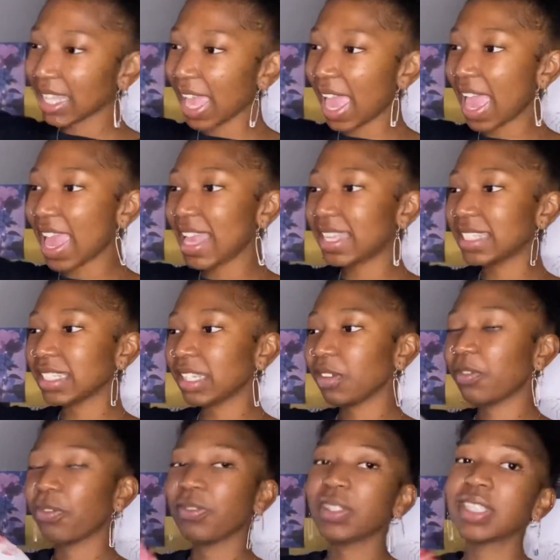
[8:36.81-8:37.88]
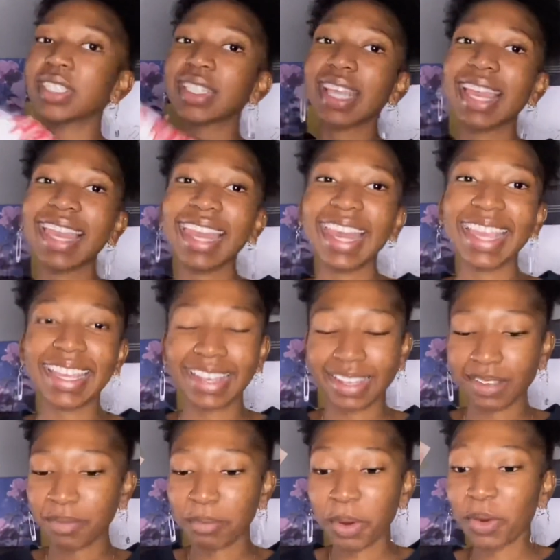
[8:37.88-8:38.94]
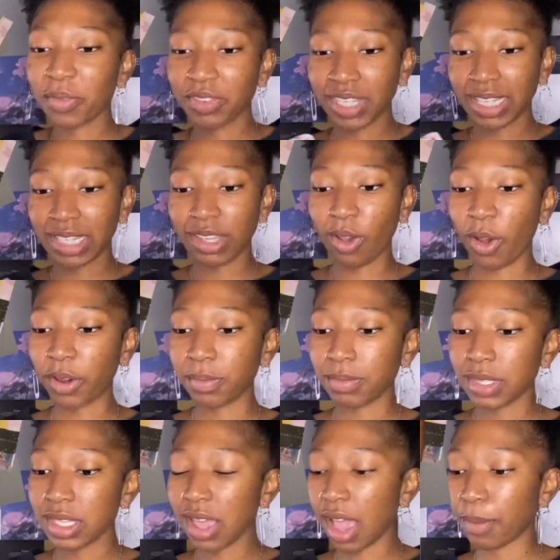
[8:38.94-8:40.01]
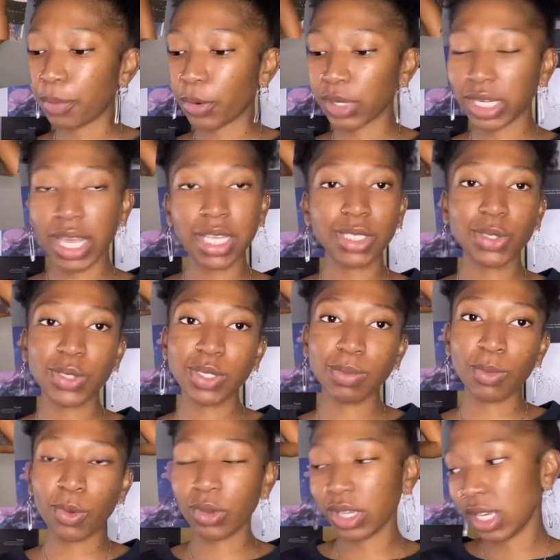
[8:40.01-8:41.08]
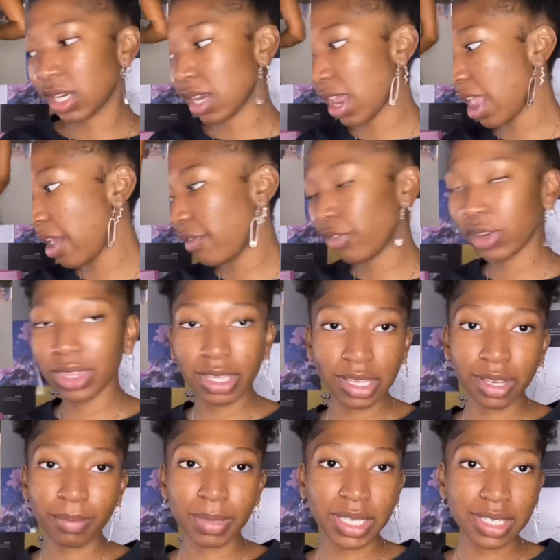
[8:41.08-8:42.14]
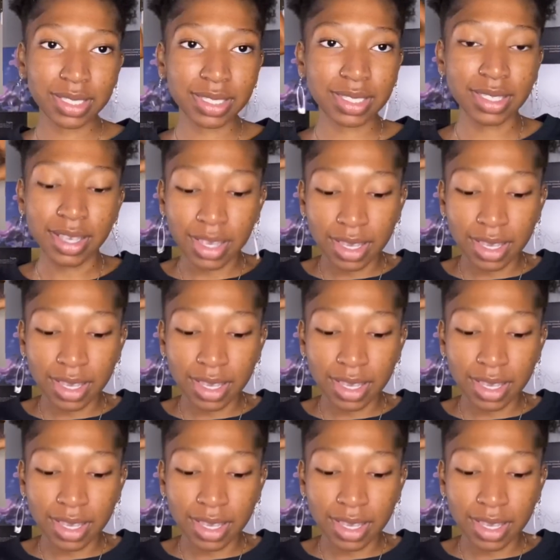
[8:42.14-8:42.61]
And it fits like perfectly on me. I bought an extra small and everything because,